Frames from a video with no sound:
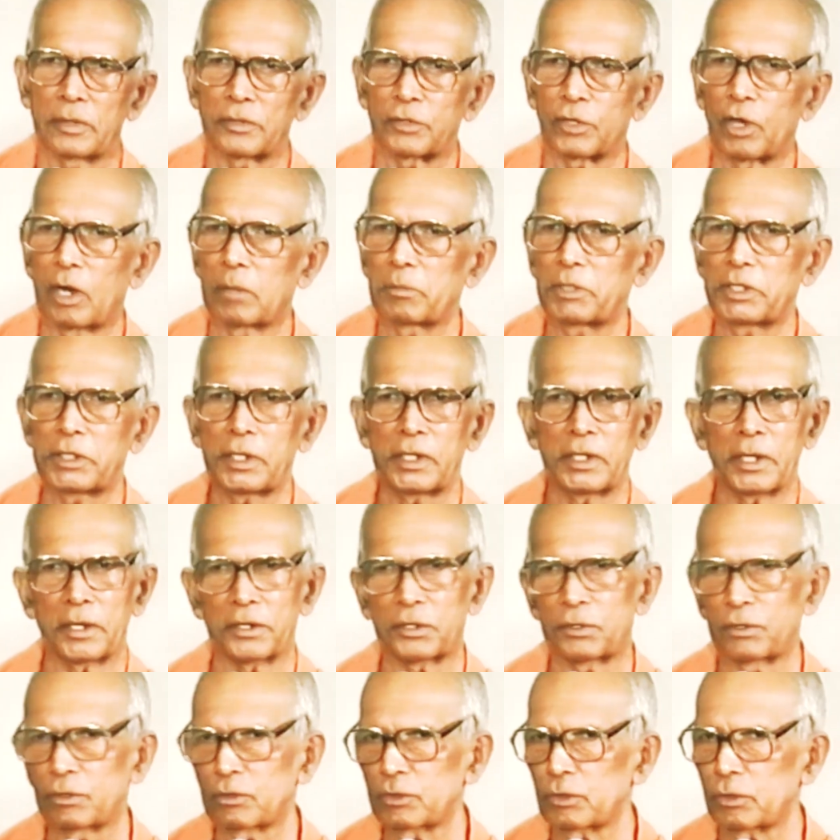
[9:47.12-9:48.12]
Swamiji
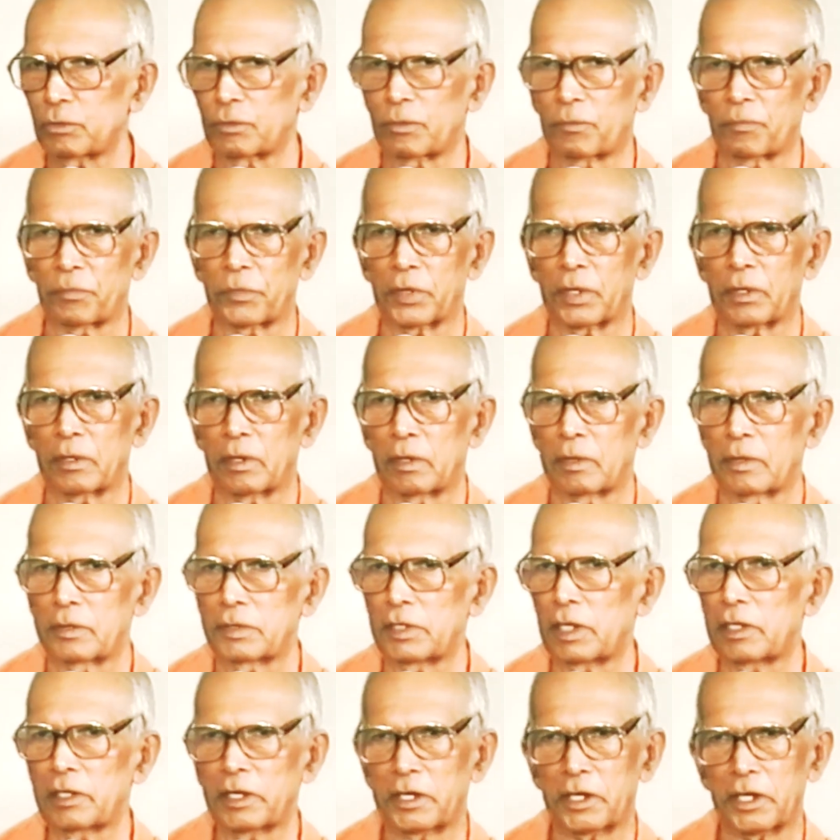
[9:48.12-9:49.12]
had no
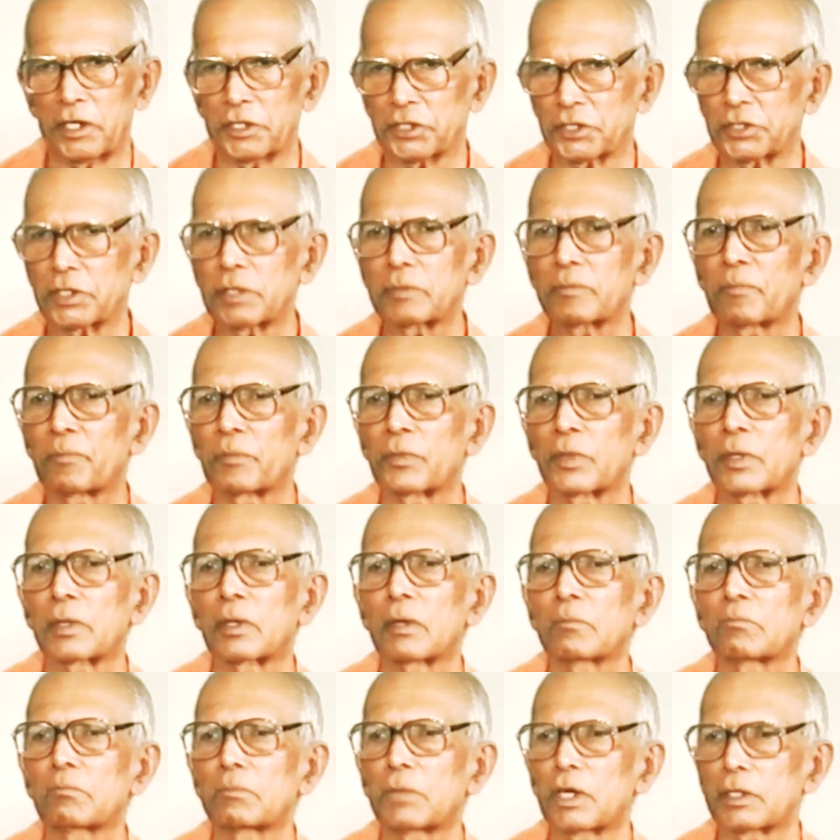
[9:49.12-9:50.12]
delegation,
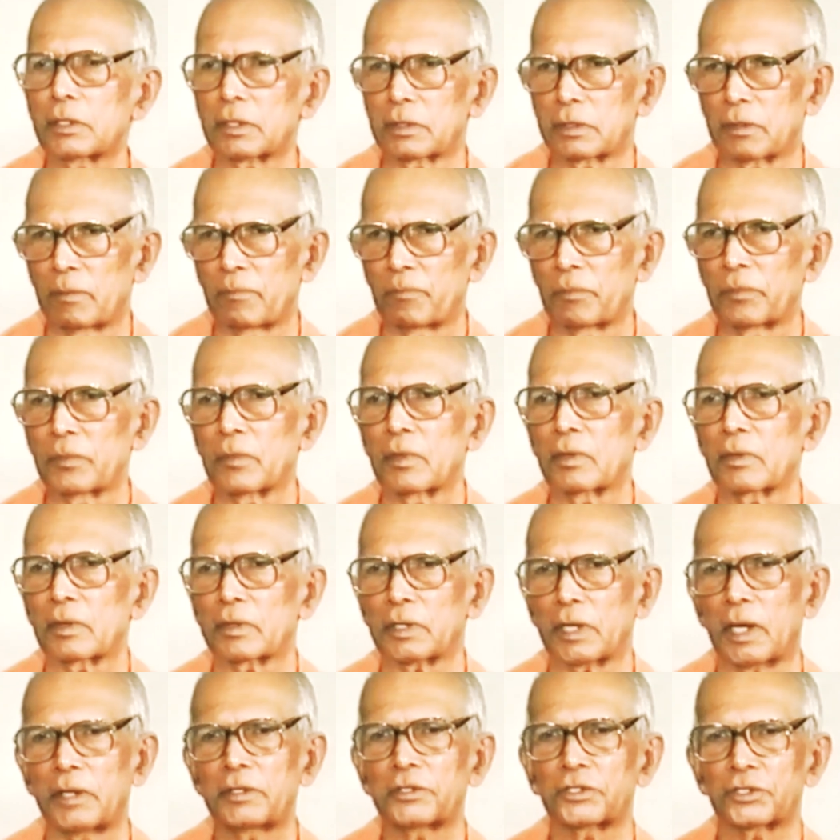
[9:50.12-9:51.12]
but
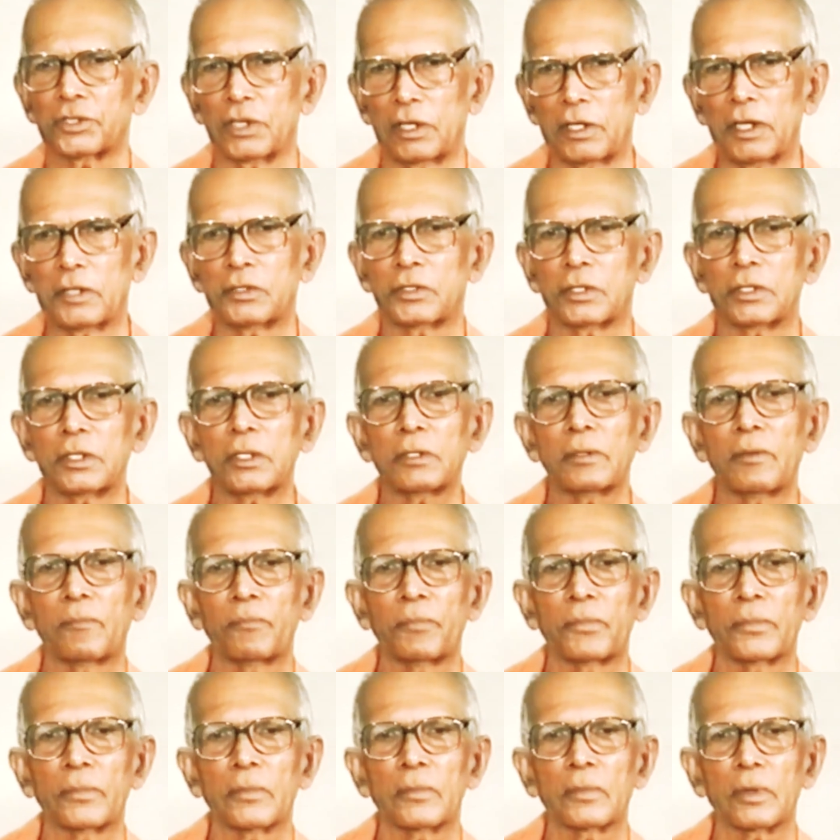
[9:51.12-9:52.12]
Wright's letter
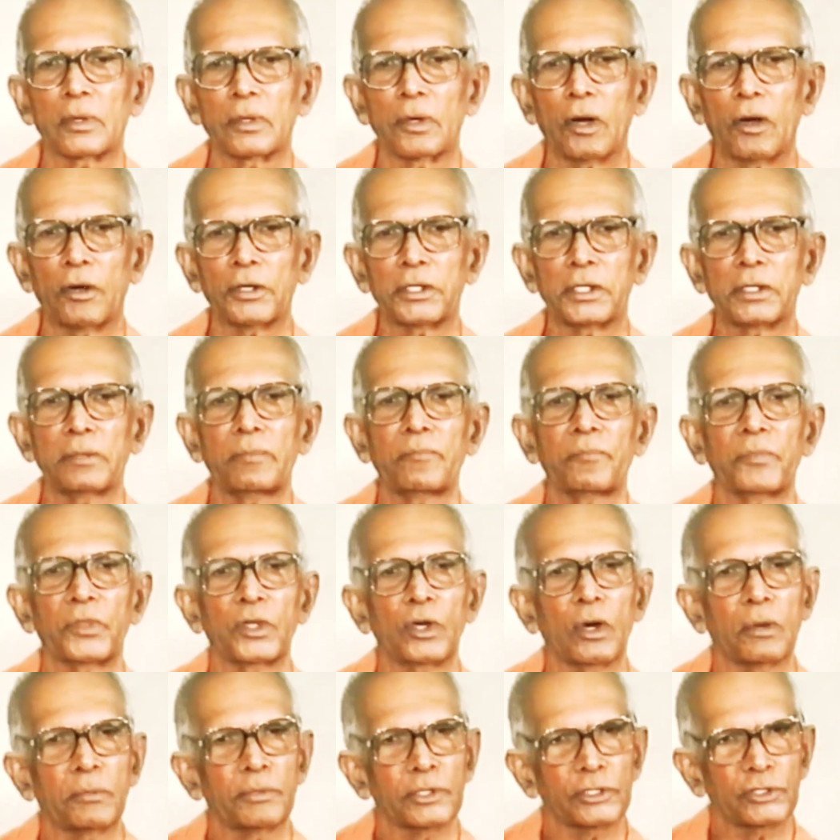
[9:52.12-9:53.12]
got him
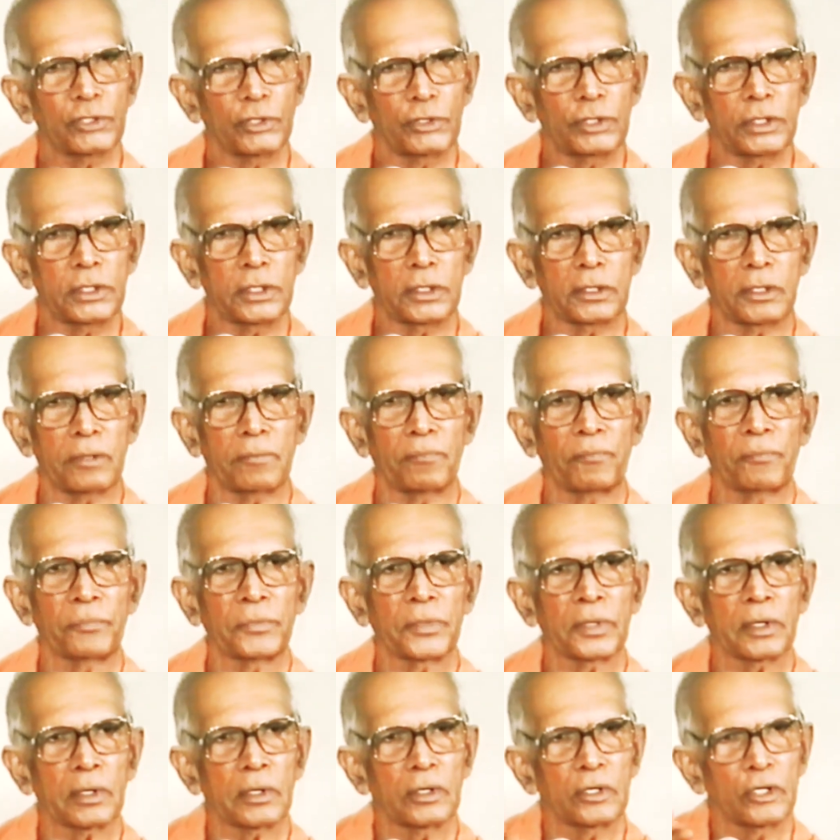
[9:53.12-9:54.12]
the opportunity
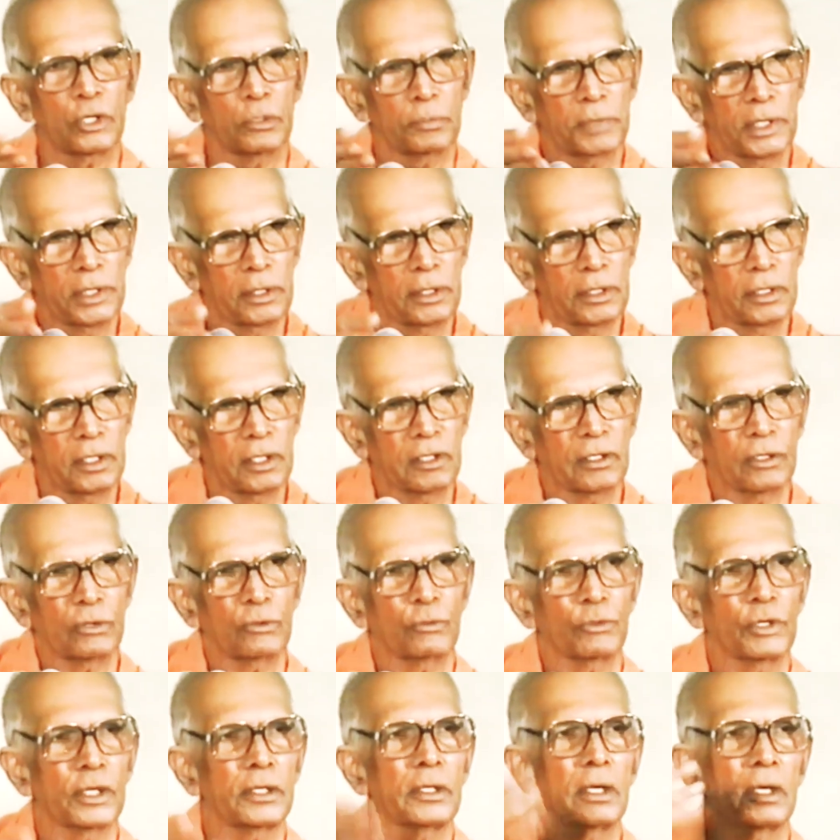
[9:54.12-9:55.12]
to be
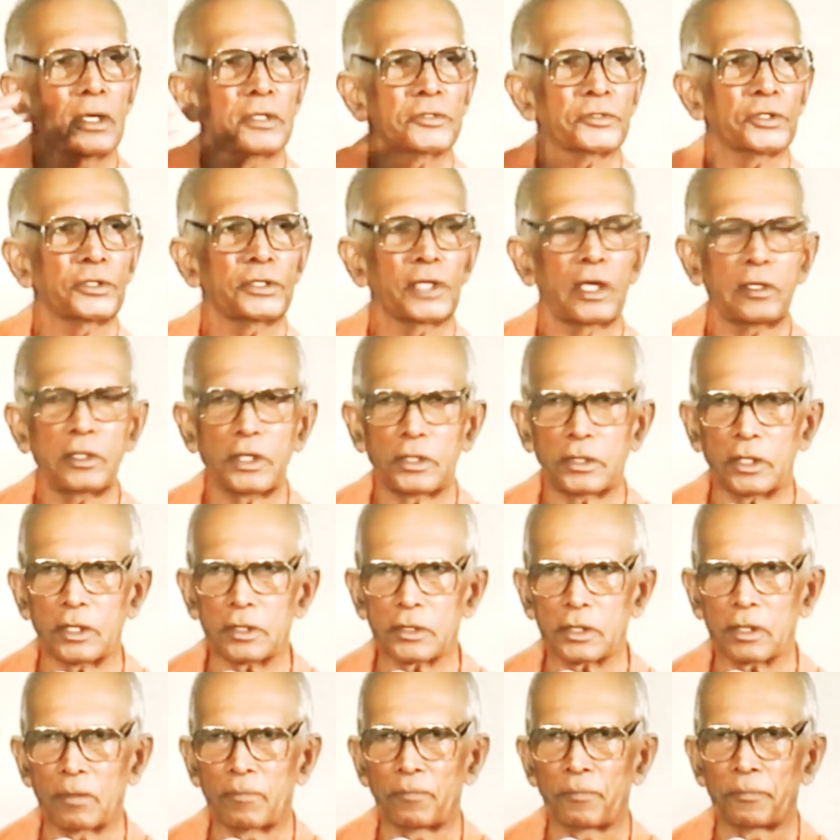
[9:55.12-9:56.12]
included as a
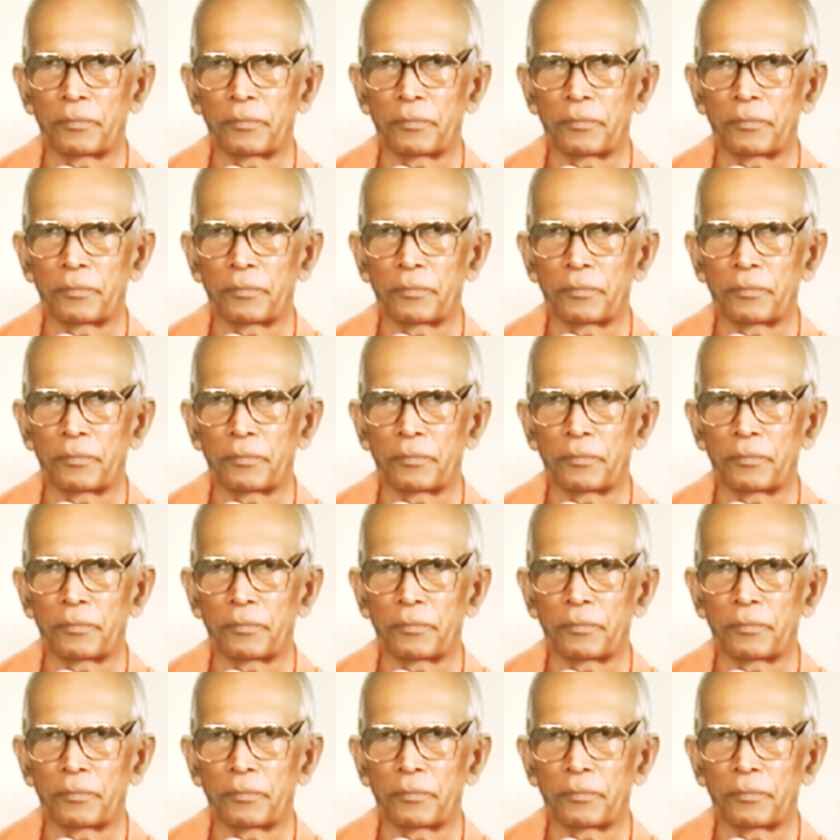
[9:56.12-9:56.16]
delegate.